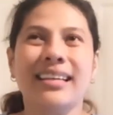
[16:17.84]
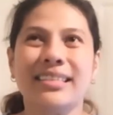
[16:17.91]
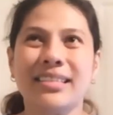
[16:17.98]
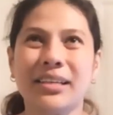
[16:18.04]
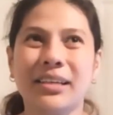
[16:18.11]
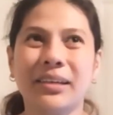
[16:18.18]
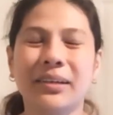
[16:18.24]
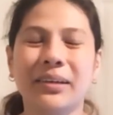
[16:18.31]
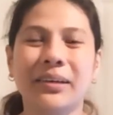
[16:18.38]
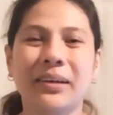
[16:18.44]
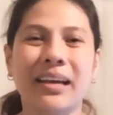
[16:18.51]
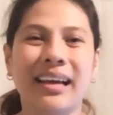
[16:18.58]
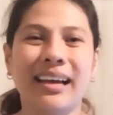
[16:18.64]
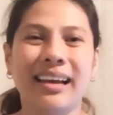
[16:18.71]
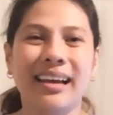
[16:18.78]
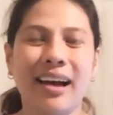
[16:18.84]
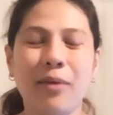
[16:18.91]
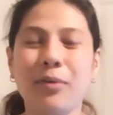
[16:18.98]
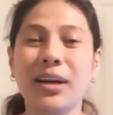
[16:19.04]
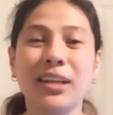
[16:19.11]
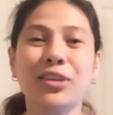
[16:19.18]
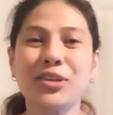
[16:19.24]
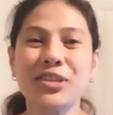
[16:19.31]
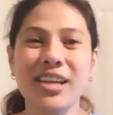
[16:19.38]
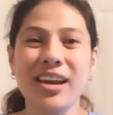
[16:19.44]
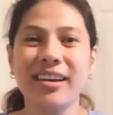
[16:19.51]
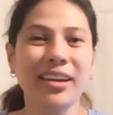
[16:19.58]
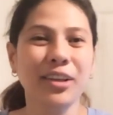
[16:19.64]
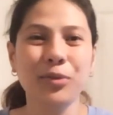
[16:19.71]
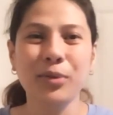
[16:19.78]
So I want to
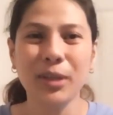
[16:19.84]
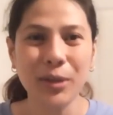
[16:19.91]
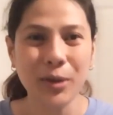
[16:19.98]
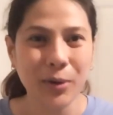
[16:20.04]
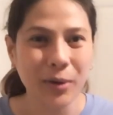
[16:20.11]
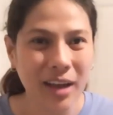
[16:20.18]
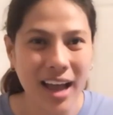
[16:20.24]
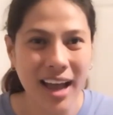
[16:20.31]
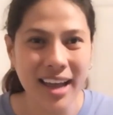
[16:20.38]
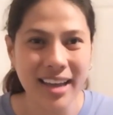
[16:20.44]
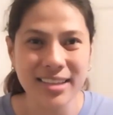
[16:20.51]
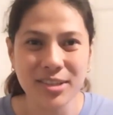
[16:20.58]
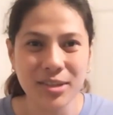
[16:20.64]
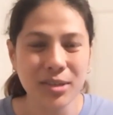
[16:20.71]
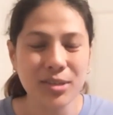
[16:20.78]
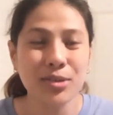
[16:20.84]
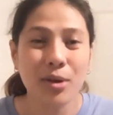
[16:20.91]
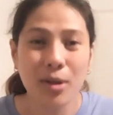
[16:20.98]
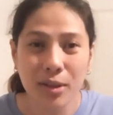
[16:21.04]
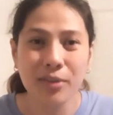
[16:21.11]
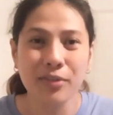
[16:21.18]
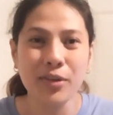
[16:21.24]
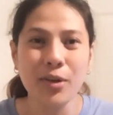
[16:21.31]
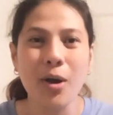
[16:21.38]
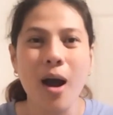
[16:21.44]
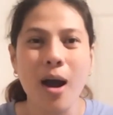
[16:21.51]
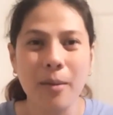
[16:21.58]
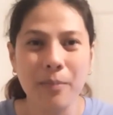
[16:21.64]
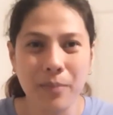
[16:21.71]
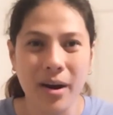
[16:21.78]
share it with you guys because all of you
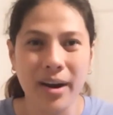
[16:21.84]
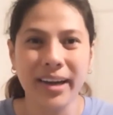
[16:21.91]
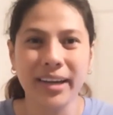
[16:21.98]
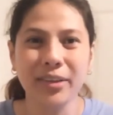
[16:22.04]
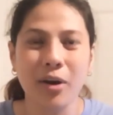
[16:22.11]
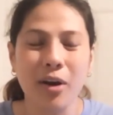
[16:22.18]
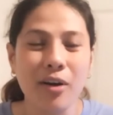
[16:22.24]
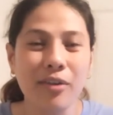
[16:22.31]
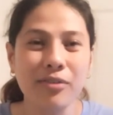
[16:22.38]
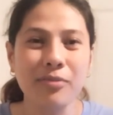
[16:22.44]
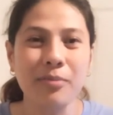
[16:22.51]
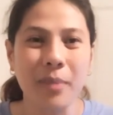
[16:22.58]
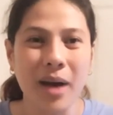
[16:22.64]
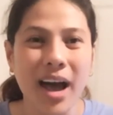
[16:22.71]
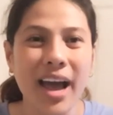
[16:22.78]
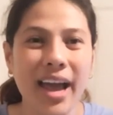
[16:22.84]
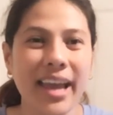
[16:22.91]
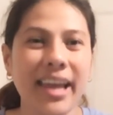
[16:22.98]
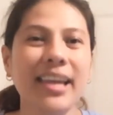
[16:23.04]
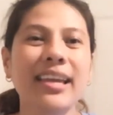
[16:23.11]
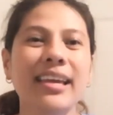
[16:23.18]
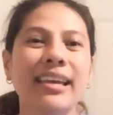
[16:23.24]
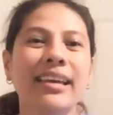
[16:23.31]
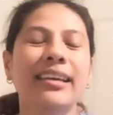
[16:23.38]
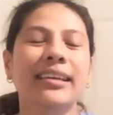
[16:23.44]
are part of my